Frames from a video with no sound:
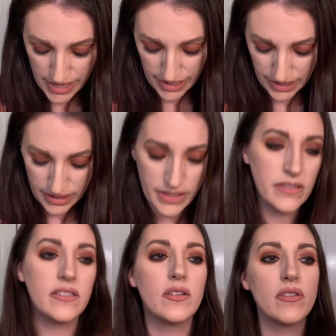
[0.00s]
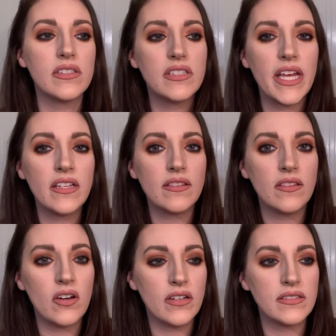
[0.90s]
And so the Saint
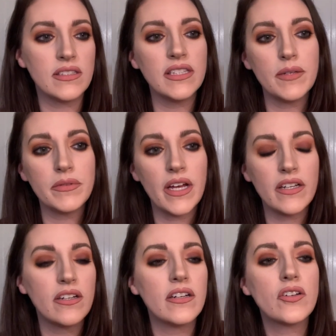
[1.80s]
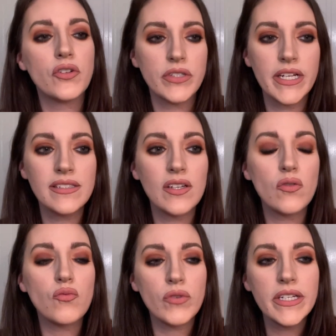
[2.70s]
Luxe lip liner creates a
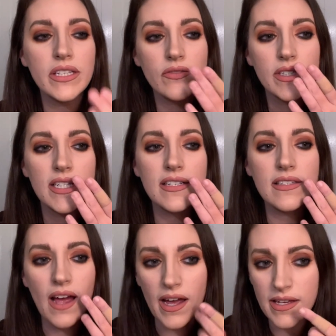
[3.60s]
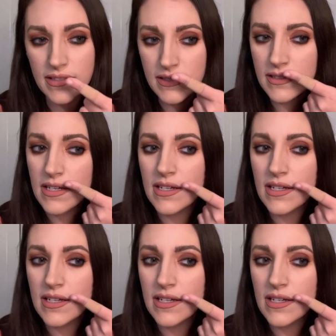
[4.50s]
really, really nice,